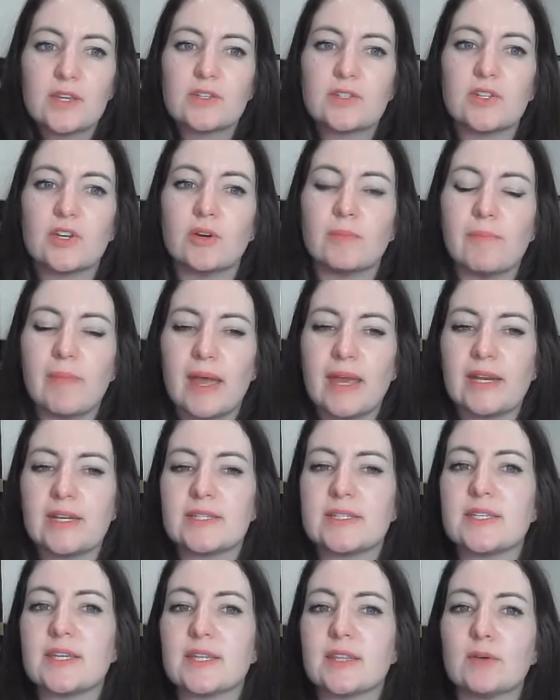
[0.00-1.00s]
So you're
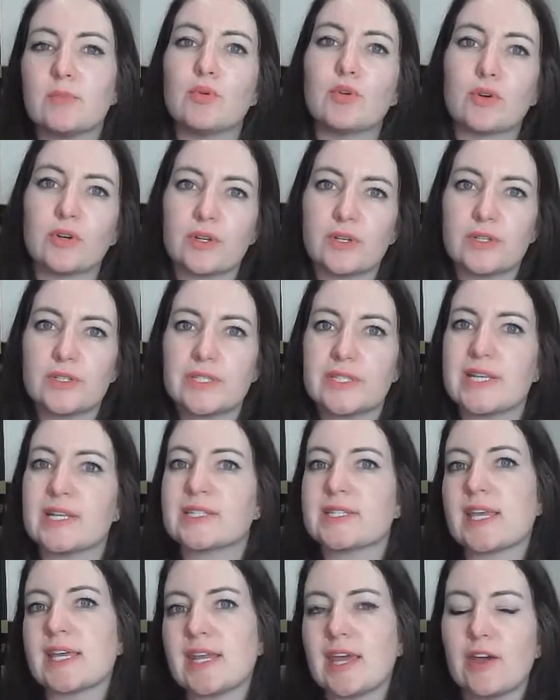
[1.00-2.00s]
minusing the borders.
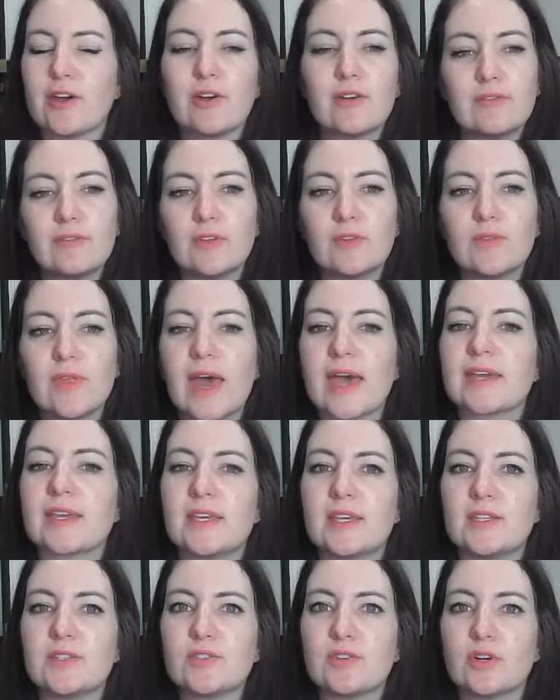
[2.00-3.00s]
That's kind of how I view that
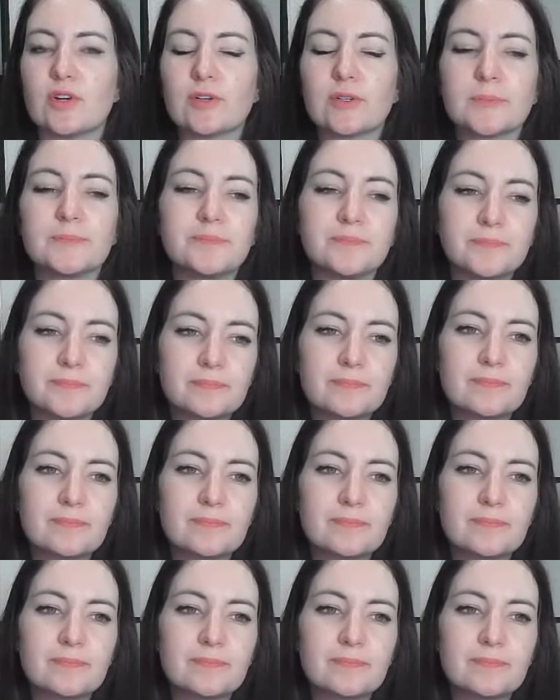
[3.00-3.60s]
keystroke.